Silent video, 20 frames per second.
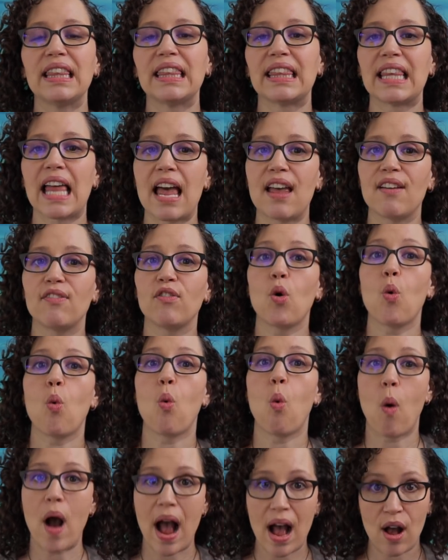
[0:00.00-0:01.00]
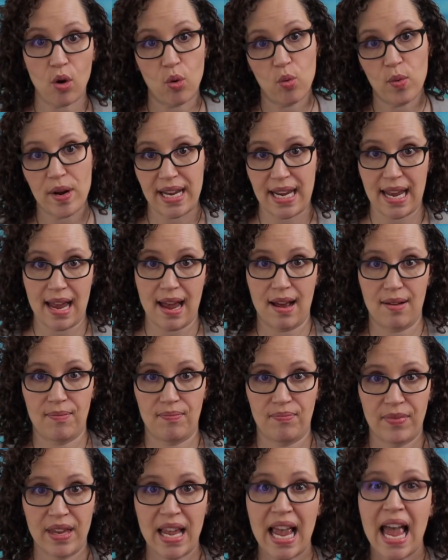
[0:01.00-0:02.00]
life while we can.